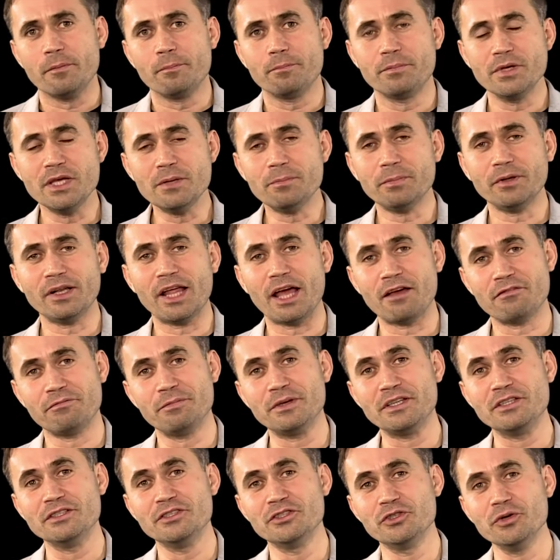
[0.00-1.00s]
people have
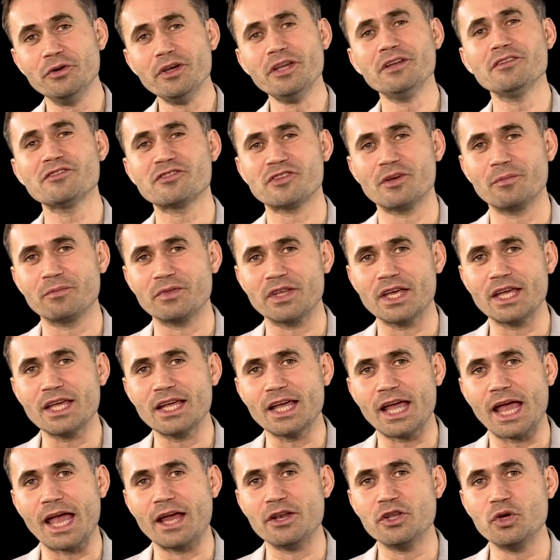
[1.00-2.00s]
been doing
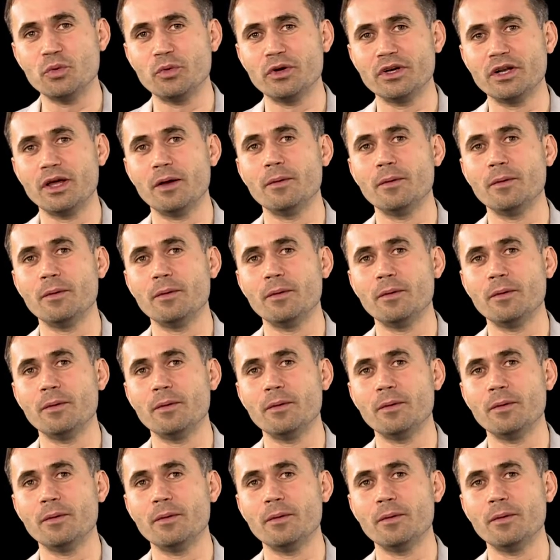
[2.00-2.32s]
something and you want